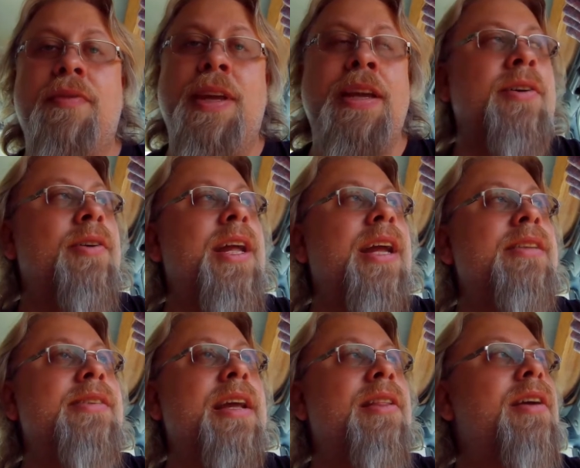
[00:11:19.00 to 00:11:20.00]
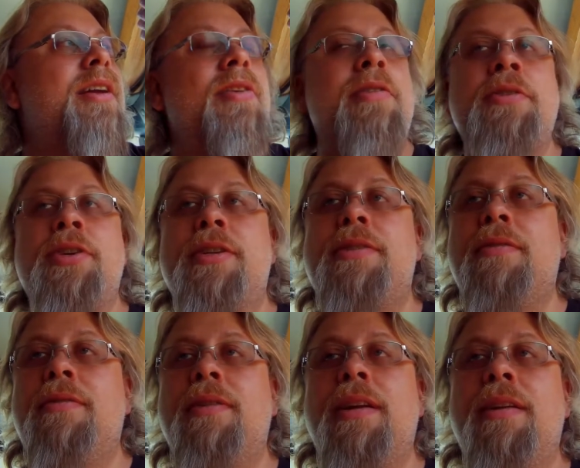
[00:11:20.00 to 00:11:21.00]
the vehicle, I can say, look, you can just,
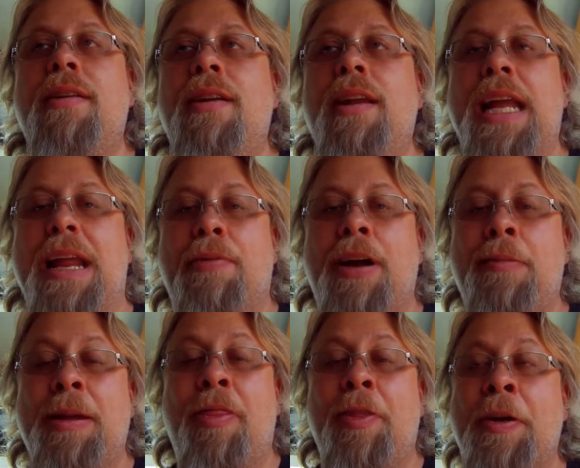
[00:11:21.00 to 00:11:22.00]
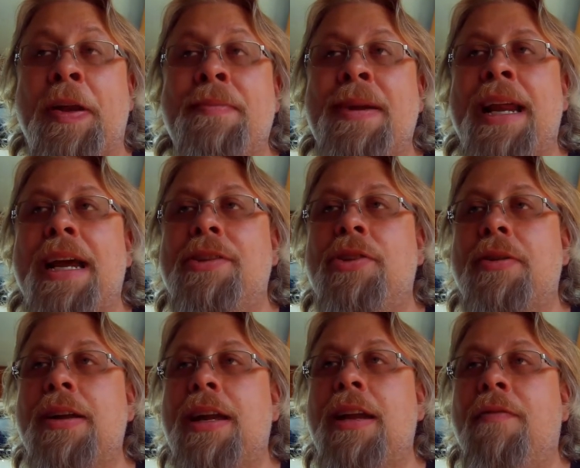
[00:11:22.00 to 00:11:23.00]
in probably 30 minutes, you
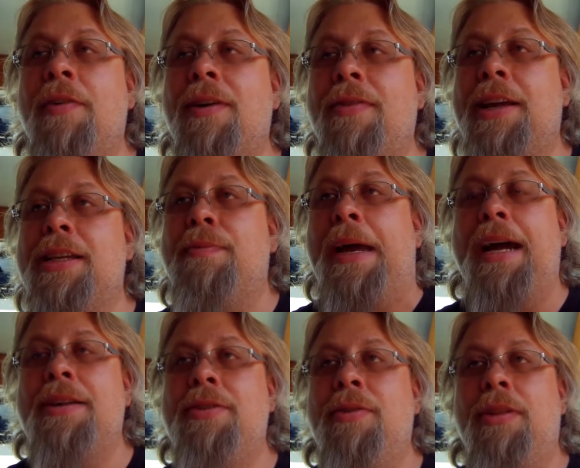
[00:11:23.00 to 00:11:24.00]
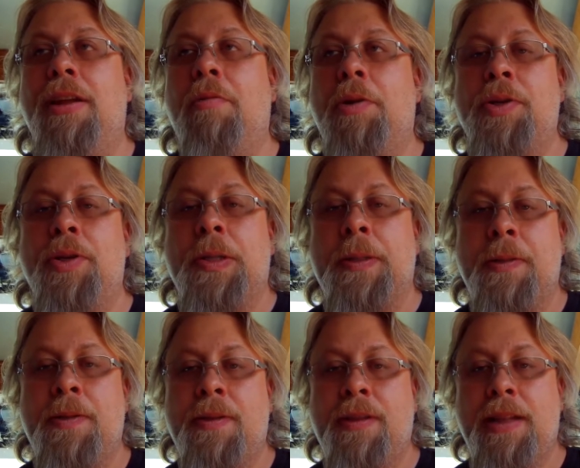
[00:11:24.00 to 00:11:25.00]
can convert this back to the original
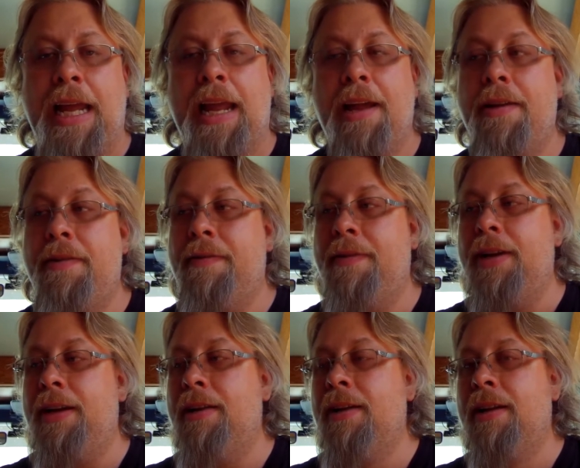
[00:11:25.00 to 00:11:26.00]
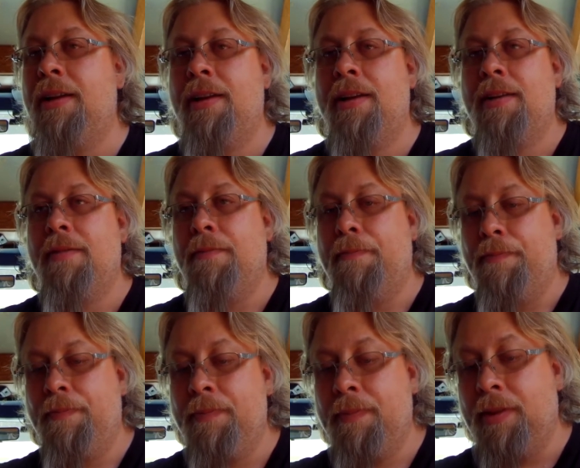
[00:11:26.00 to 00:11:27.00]
layout, right?
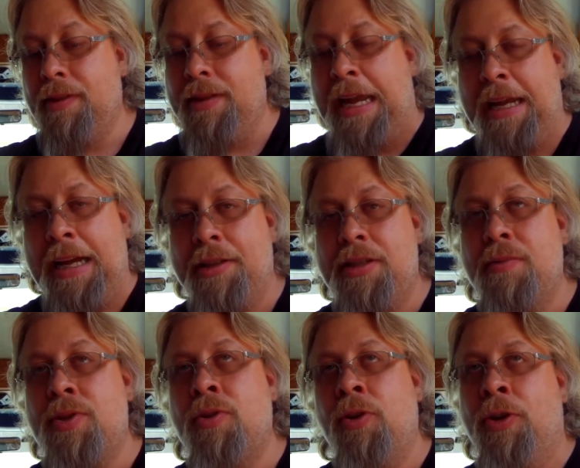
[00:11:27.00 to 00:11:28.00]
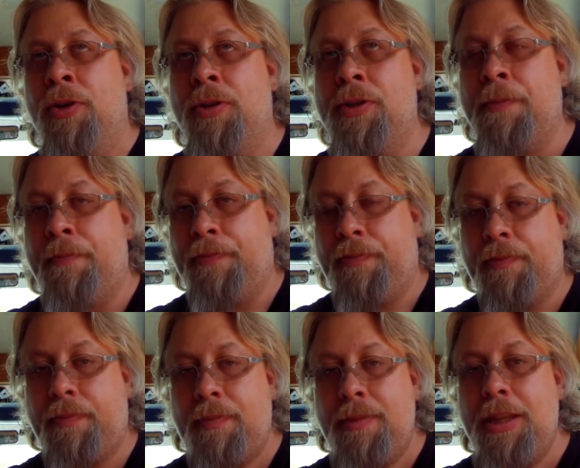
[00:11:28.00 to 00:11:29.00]
Take out some screws,
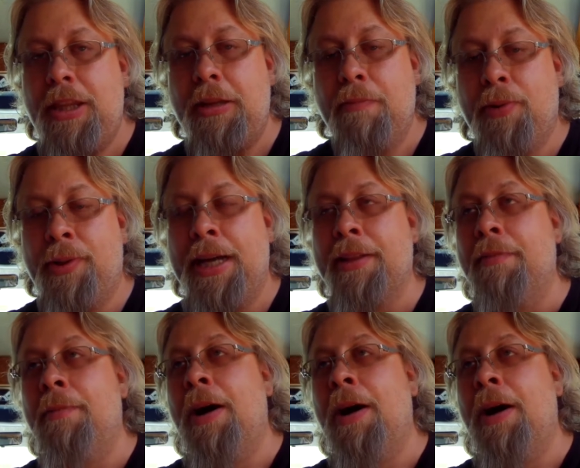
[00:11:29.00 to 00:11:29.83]
pull out the